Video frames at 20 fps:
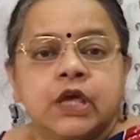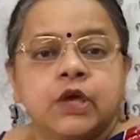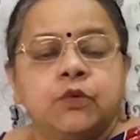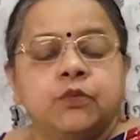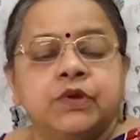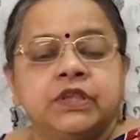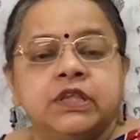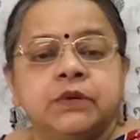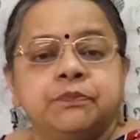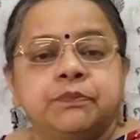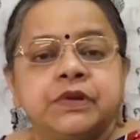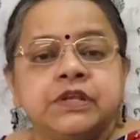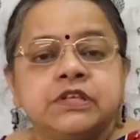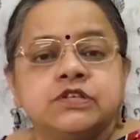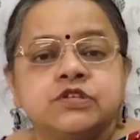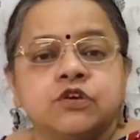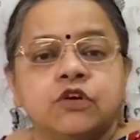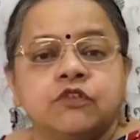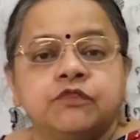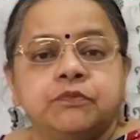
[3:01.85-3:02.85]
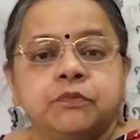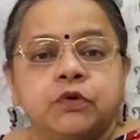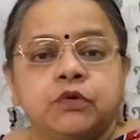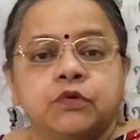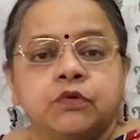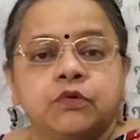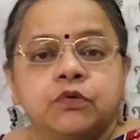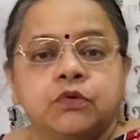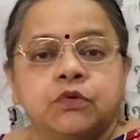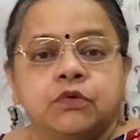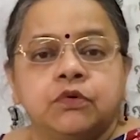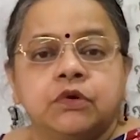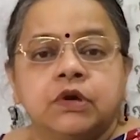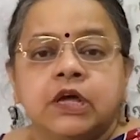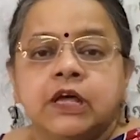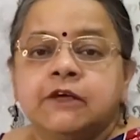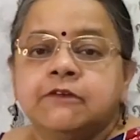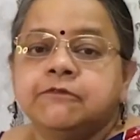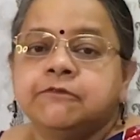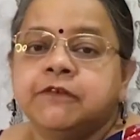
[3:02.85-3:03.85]
when the Prince of Morocco
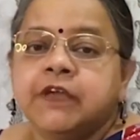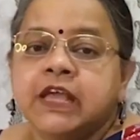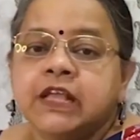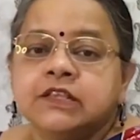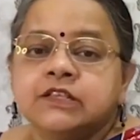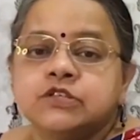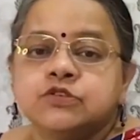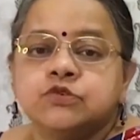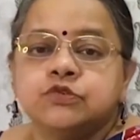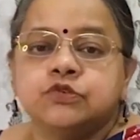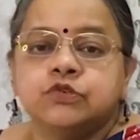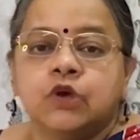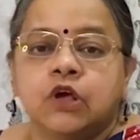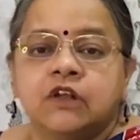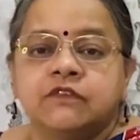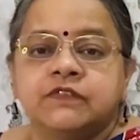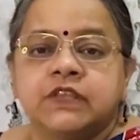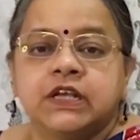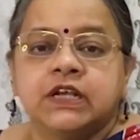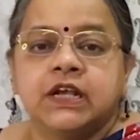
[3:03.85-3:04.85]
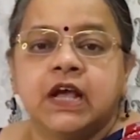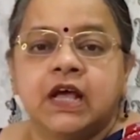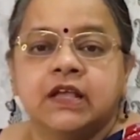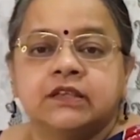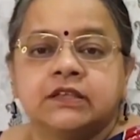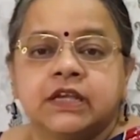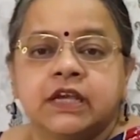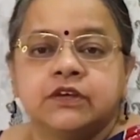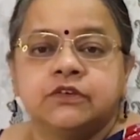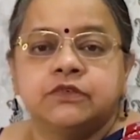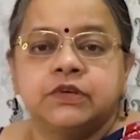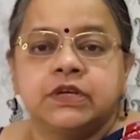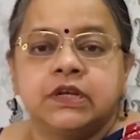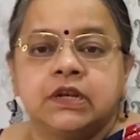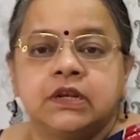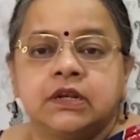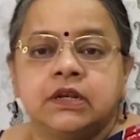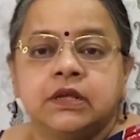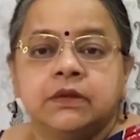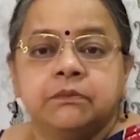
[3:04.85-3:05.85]
fails to solve the casket
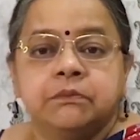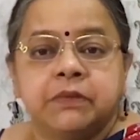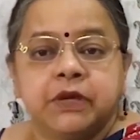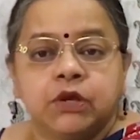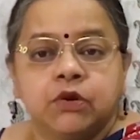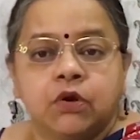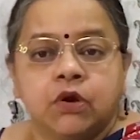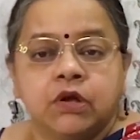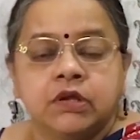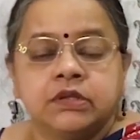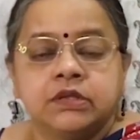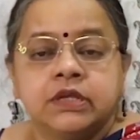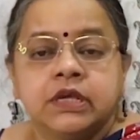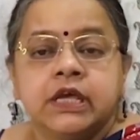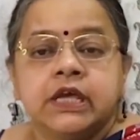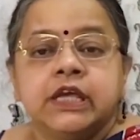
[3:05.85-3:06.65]
riddle because